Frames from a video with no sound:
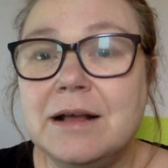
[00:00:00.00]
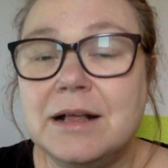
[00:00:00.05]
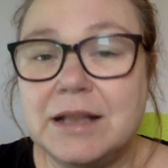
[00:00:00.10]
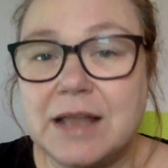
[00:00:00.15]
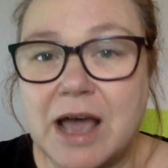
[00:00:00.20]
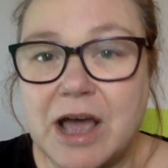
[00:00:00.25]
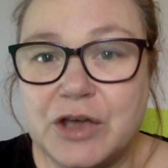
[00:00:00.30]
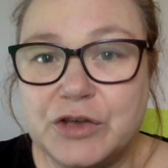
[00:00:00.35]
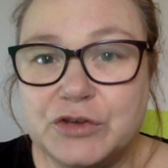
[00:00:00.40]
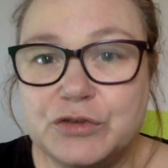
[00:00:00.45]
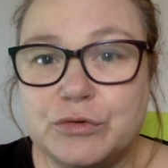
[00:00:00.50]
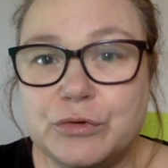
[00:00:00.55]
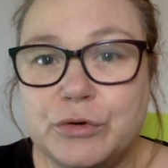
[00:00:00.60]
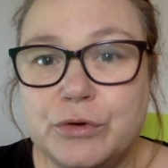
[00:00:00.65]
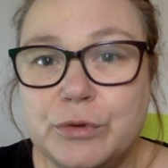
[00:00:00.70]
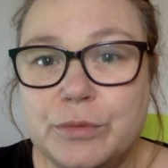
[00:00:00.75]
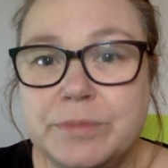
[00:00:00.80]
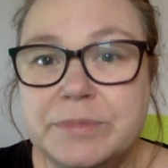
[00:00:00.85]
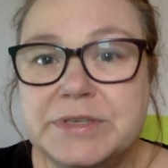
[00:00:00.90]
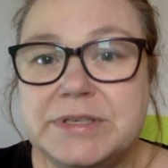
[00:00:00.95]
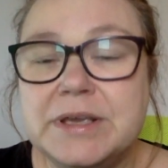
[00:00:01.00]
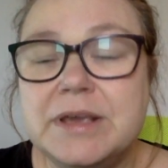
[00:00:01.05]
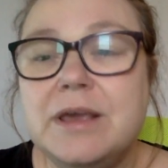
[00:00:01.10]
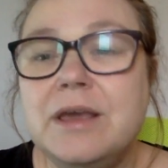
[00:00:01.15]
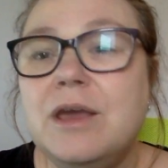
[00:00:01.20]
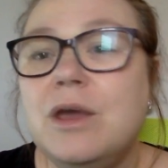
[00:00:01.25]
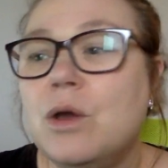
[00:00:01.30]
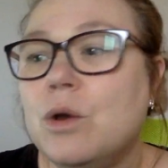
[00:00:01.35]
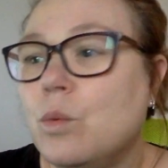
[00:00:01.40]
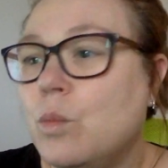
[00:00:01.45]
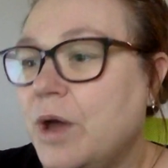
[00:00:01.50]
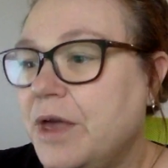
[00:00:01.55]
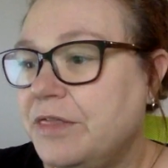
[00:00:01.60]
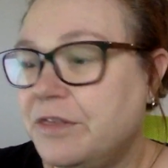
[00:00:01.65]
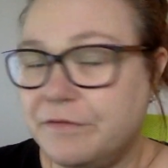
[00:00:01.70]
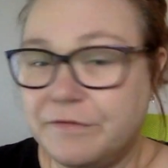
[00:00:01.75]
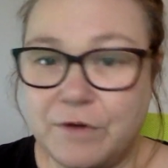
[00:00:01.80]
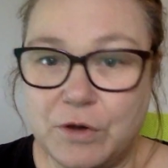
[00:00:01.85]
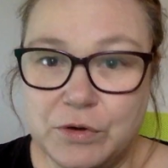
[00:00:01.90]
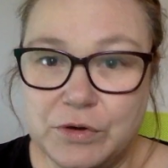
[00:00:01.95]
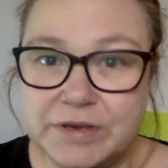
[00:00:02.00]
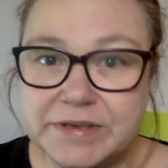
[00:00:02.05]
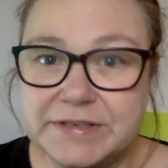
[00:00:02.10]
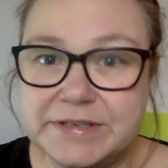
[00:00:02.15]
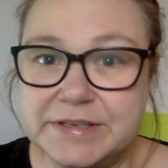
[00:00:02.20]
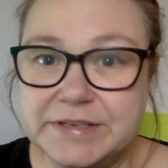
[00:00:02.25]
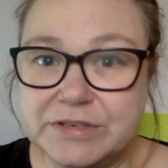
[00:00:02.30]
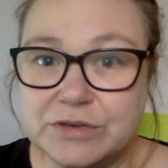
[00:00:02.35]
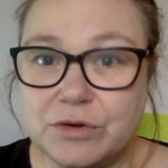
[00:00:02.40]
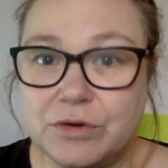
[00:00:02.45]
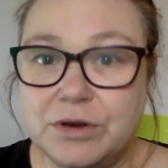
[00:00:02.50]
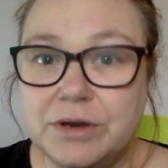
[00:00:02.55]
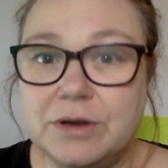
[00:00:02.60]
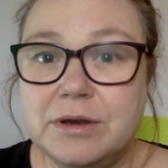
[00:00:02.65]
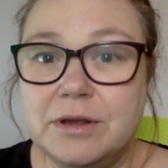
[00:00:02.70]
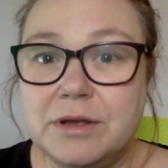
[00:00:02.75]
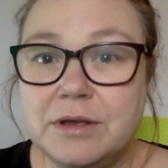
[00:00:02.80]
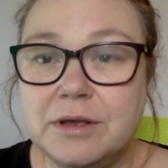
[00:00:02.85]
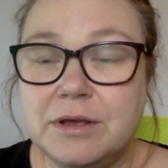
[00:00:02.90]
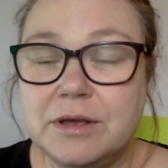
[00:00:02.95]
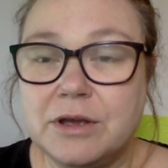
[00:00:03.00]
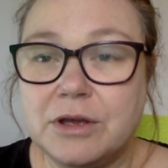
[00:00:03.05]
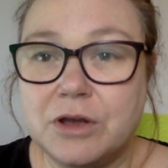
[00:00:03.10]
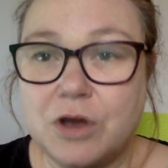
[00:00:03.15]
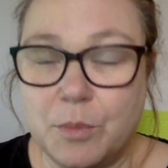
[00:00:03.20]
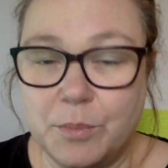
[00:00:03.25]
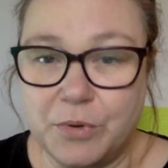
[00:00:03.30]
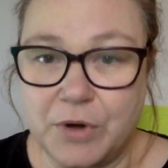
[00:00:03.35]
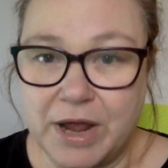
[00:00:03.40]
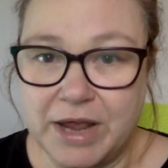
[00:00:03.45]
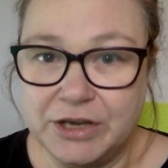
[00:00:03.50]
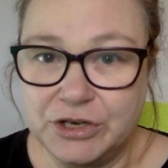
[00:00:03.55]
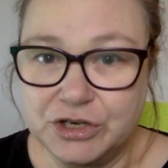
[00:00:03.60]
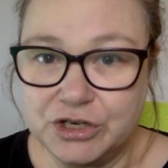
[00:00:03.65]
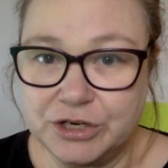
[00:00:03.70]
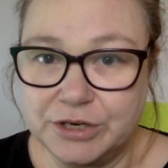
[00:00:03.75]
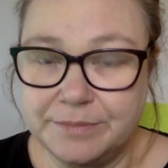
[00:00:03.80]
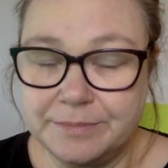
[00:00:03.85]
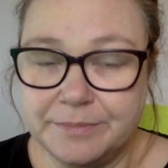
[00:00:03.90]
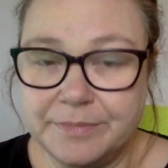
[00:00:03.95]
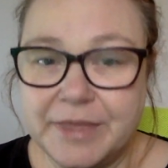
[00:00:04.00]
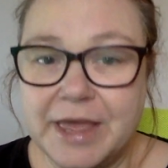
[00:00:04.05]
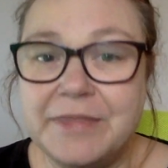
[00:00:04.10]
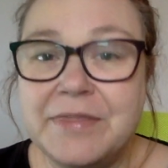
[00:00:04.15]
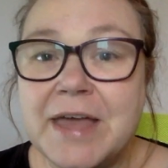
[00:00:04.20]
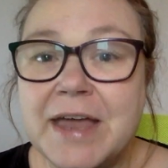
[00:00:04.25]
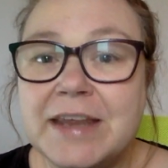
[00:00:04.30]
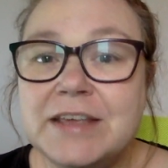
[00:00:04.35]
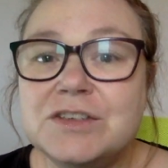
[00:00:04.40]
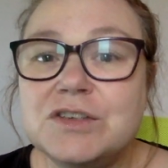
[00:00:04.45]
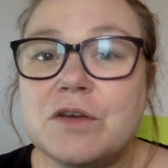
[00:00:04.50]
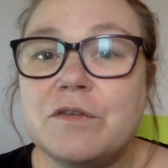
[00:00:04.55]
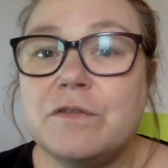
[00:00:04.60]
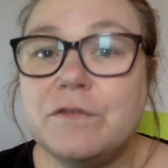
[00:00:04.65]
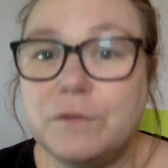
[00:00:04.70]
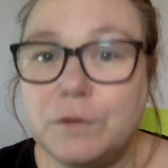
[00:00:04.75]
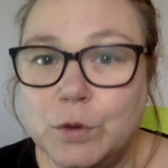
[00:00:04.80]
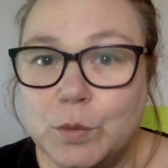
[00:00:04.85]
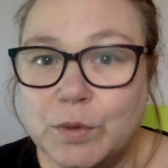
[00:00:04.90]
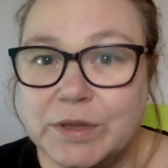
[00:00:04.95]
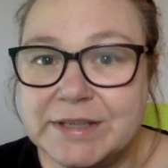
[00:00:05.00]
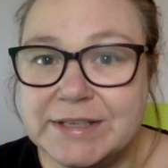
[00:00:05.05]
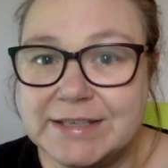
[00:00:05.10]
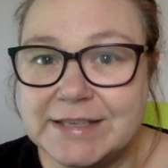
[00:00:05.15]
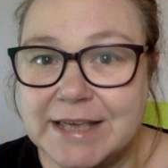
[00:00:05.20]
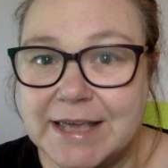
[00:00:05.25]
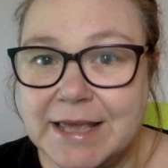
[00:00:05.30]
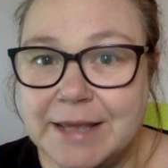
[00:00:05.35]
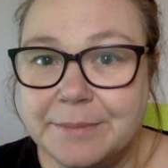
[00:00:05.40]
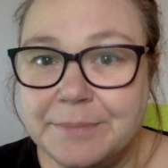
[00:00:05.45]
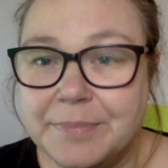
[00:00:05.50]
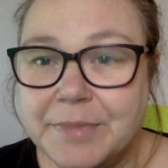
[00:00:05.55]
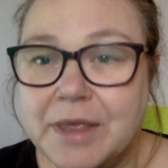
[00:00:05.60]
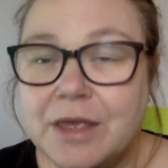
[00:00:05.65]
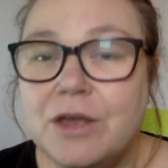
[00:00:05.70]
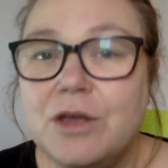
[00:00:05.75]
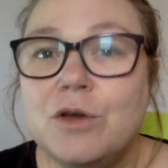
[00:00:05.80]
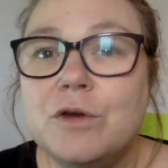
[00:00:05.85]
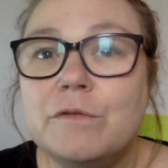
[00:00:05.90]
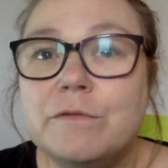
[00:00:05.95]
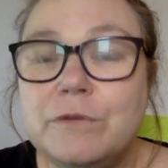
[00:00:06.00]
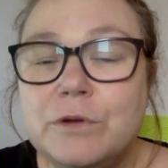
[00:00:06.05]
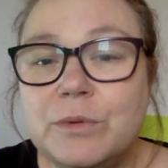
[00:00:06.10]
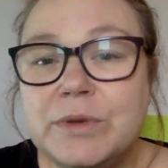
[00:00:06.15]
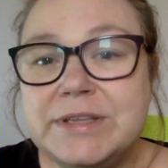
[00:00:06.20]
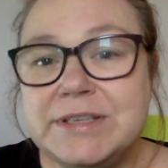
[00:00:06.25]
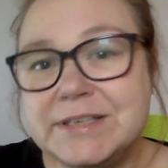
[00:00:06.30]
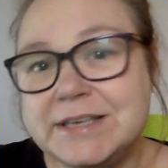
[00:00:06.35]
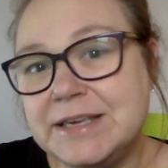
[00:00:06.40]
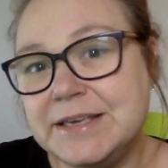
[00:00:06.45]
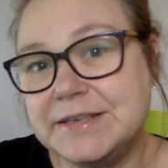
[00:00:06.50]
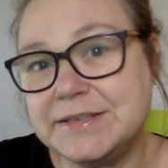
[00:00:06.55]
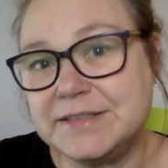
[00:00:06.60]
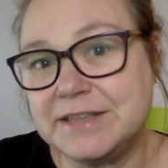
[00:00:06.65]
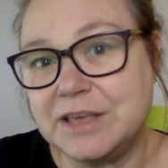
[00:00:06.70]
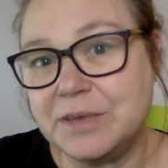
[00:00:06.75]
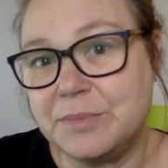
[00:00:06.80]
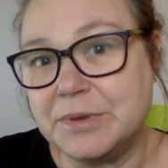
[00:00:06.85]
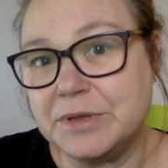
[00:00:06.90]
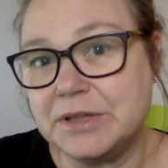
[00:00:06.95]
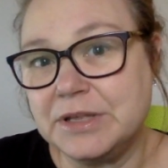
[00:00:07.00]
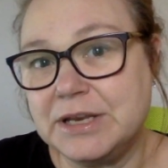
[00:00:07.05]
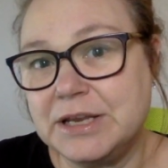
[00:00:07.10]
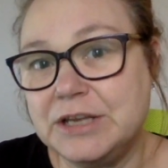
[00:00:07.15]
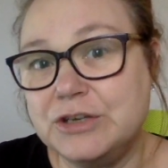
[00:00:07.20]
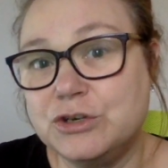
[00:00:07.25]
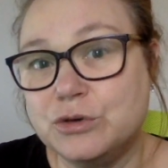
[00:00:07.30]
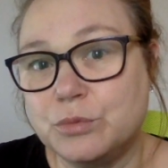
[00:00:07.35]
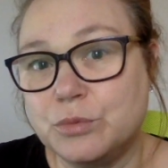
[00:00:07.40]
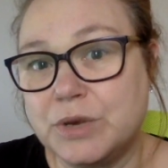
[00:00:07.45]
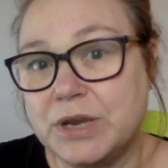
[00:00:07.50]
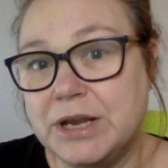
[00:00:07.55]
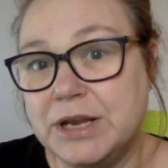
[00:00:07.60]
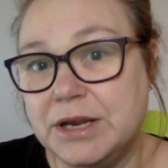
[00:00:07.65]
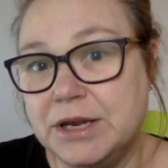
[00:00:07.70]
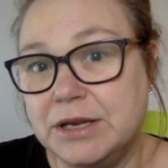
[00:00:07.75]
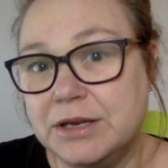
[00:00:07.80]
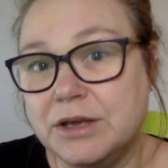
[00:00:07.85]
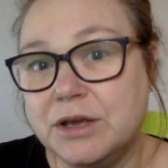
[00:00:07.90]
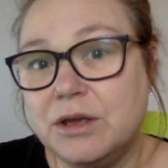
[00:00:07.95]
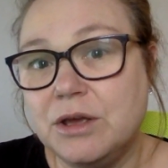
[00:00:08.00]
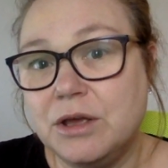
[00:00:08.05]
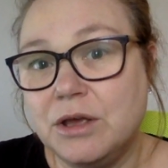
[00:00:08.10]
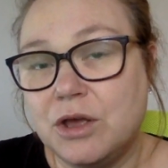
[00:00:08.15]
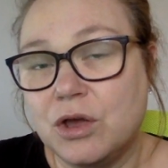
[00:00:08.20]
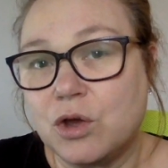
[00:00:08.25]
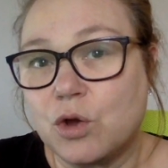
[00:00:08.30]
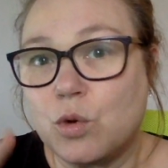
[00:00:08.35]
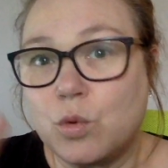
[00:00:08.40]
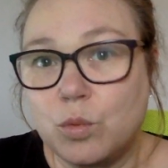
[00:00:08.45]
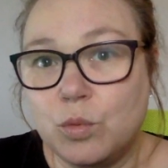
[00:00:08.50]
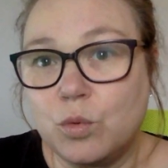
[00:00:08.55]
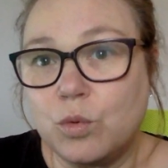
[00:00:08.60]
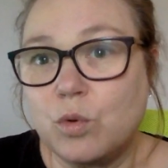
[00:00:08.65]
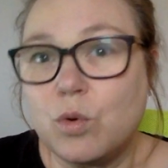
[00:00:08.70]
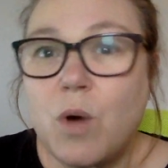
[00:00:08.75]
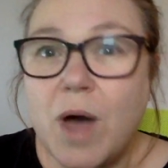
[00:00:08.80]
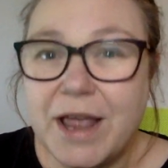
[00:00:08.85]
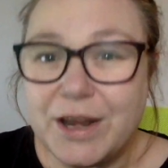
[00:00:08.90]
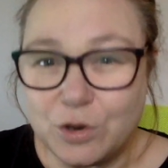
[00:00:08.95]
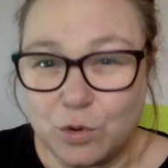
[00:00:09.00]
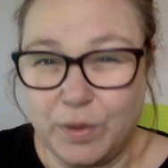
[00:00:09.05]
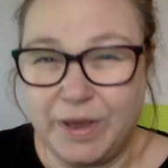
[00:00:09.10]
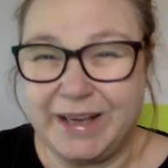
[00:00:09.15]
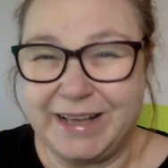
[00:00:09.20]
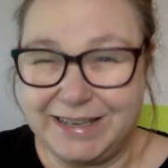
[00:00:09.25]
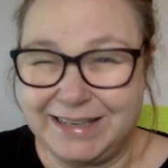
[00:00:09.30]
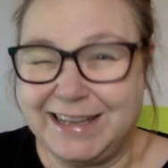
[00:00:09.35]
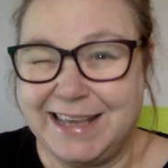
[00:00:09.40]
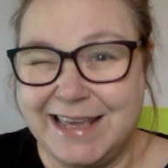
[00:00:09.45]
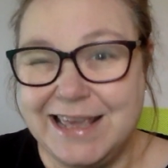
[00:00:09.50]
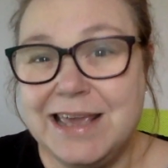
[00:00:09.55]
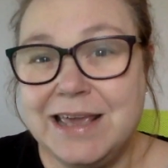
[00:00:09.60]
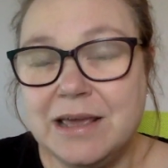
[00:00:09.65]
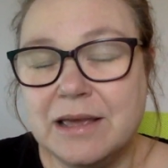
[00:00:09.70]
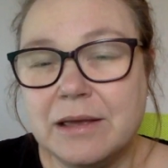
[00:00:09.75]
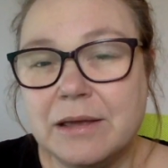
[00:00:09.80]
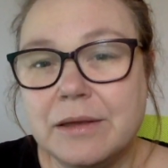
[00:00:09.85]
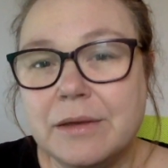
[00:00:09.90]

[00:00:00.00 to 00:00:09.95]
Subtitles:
classrooms where the focus is on comprehension, and that is fluency. Fluency is the ability to read quite quickly,